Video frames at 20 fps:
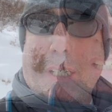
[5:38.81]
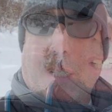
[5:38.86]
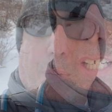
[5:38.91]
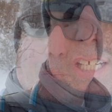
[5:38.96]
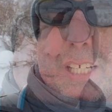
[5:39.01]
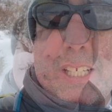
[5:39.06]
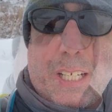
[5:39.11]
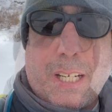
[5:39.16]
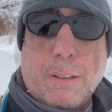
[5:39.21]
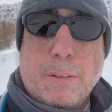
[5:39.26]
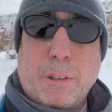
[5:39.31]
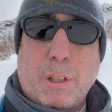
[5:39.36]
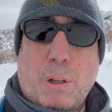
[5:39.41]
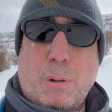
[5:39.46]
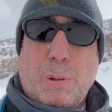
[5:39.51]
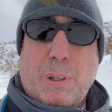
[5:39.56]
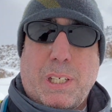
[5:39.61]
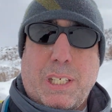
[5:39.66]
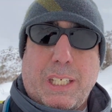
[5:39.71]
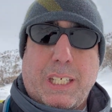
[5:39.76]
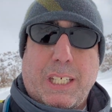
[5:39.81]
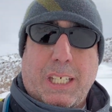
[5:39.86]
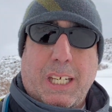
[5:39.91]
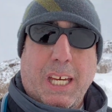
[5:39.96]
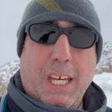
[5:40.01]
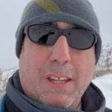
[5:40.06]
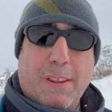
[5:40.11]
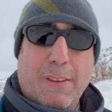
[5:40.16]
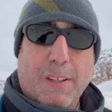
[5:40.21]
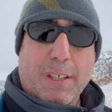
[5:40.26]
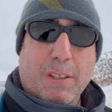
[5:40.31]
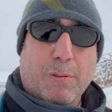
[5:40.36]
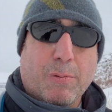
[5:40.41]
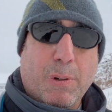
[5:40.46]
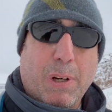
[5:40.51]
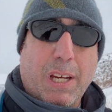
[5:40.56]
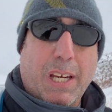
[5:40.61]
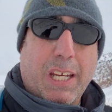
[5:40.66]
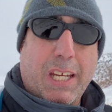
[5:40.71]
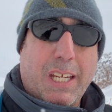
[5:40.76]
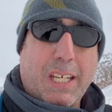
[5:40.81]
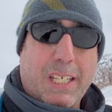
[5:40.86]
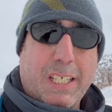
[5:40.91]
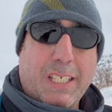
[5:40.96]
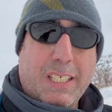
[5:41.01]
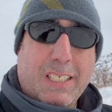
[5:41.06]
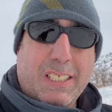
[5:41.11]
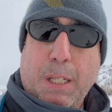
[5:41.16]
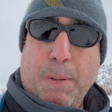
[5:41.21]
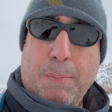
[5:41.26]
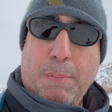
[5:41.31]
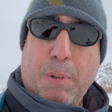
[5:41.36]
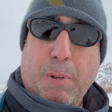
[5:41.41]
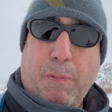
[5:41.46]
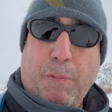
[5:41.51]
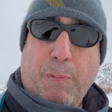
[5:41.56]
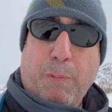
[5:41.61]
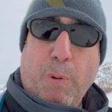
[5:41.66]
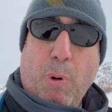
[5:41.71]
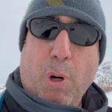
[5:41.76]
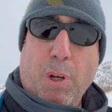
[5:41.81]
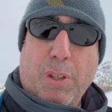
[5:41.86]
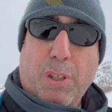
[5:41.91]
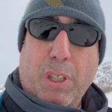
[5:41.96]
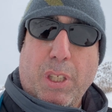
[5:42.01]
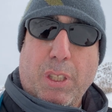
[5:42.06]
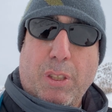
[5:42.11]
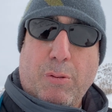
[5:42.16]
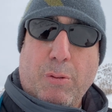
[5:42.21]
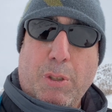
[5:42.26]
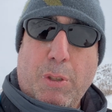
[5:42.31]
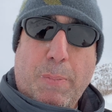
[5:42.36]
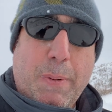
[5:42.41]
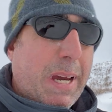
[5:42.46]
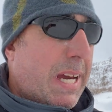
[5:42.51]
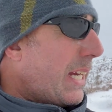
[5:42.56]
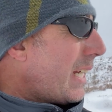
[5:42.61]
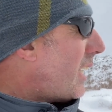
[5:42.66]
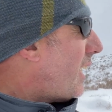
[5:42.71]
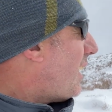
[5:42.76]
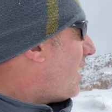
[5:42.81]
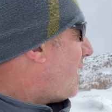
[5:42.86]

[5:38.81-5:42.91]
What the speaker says: And I'm going this way up the fourth switchback.